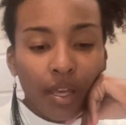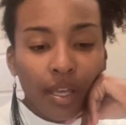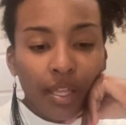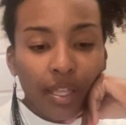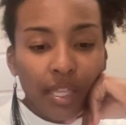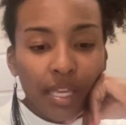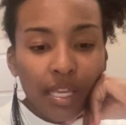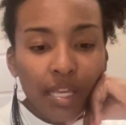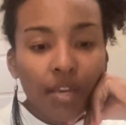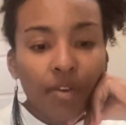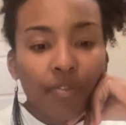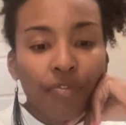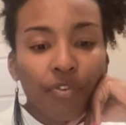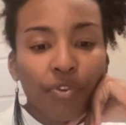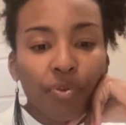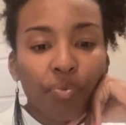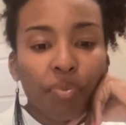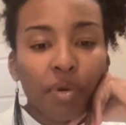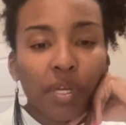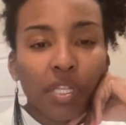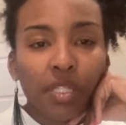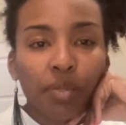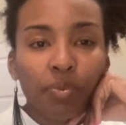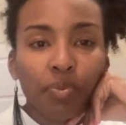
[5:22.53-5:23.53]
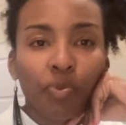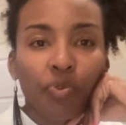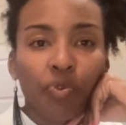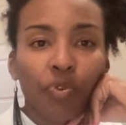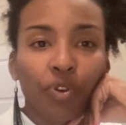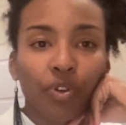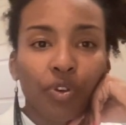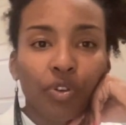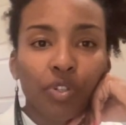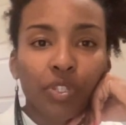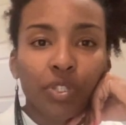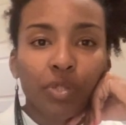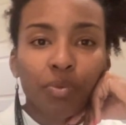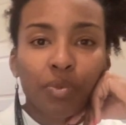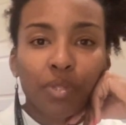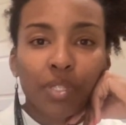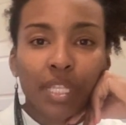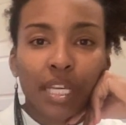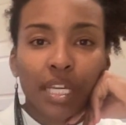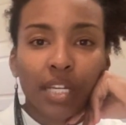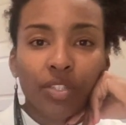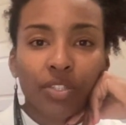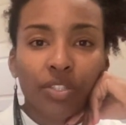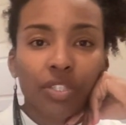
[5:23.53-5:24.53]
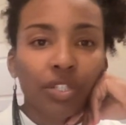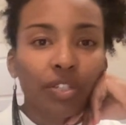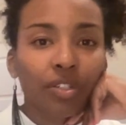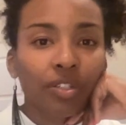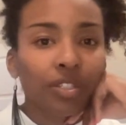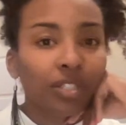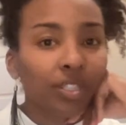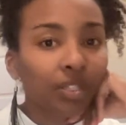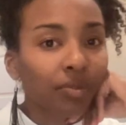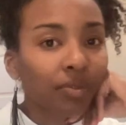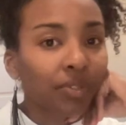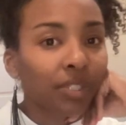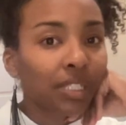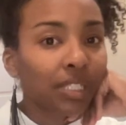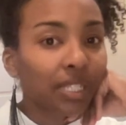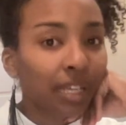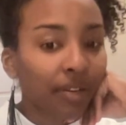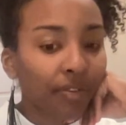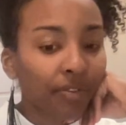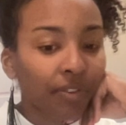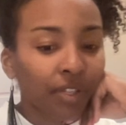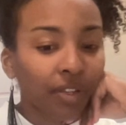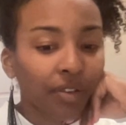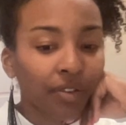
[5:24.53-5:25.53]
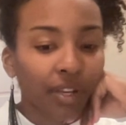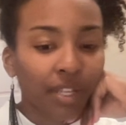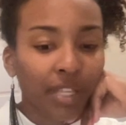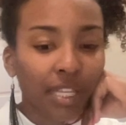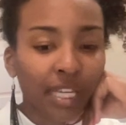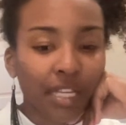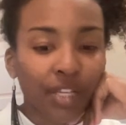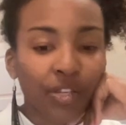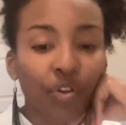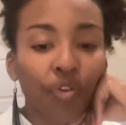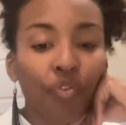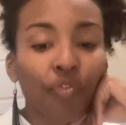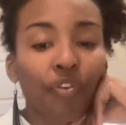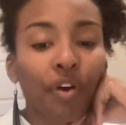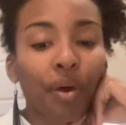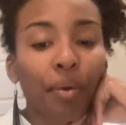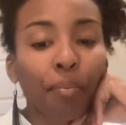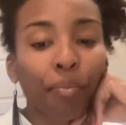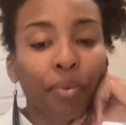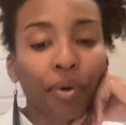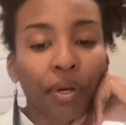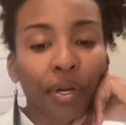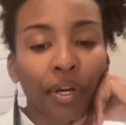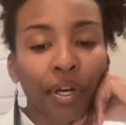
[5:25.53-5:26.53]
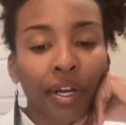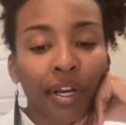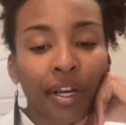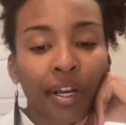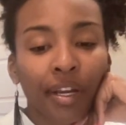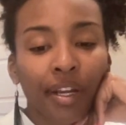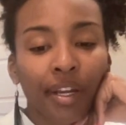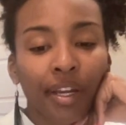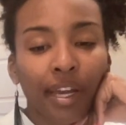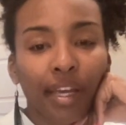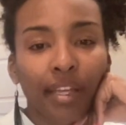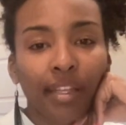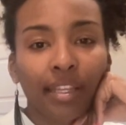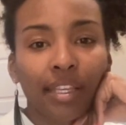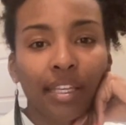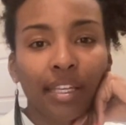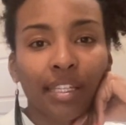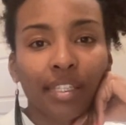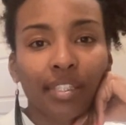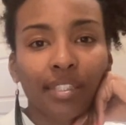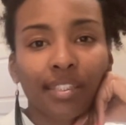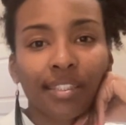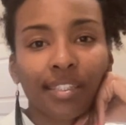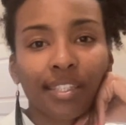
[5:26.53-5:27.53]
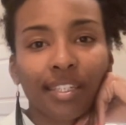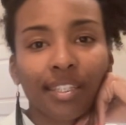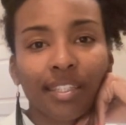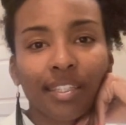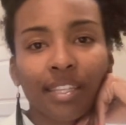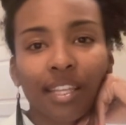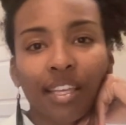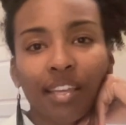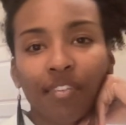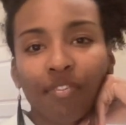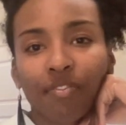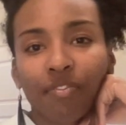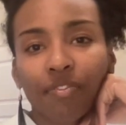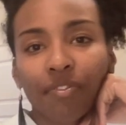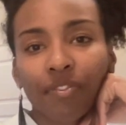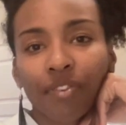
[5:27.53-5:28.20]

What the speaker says: think a few months before Christmas, actually, or else it was definitely around like November at least, and they've